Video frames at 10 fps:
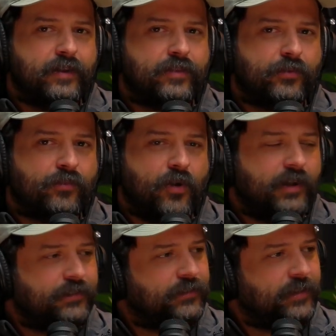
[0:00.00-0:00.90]
the
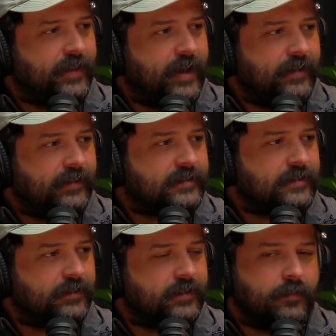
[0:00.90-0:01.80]
rights to that. That's
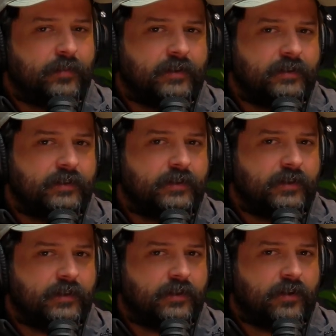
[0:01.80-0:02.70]
got the ability
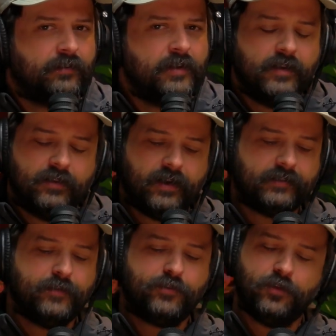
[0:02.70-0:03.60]
to,
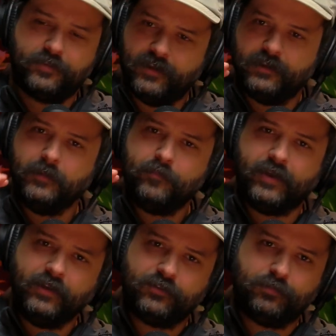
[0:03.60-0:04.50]
they've got the
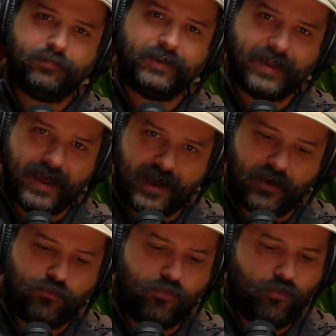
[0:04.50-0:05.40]
Olympics, but now...